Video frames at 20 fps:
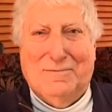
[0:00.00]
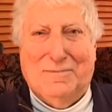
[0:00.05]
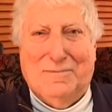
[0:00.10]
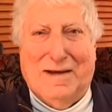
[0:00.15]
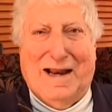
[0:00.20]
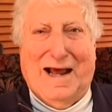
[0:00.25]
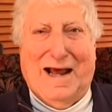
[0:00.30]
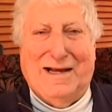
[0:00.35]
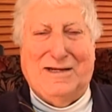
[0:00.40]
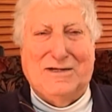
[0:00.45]

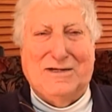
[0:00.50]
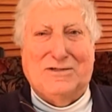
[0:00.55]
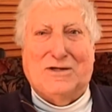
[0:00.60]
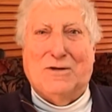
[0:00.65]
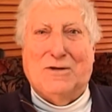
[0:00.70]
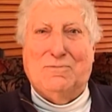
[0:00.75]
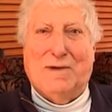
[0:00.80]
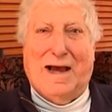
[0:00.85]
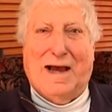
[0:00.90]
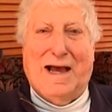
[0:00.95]
But I'd just
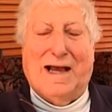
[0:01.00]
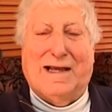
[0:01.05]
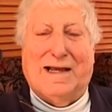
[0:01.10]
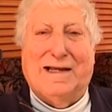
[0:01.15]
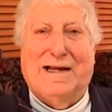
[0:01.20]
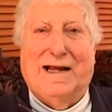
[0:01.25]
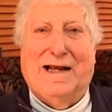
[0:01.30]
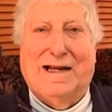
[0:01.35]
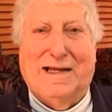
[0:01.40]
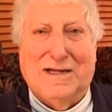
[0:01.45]
go
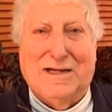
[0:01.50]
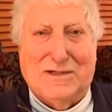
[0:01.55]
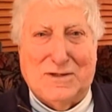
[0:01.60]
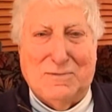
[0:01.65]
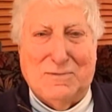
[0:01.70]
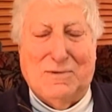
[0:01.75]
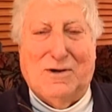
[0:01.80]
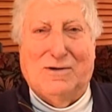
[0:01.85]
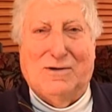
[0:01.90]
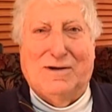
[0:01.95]
back and I'd get
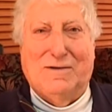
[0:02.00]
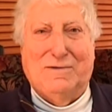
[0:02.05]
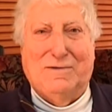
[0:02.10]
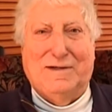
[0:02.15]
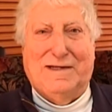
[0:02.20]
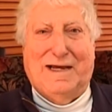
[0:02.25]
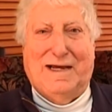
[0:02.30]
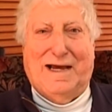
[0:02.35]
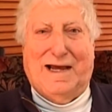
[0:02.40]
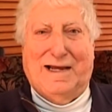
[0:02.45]
some more
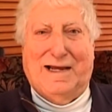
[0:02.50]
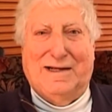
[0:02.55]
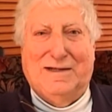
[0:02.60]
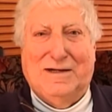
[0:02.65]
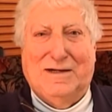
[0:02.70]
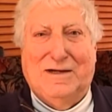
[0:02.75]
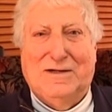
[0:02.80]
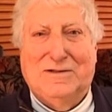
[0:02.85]
every day.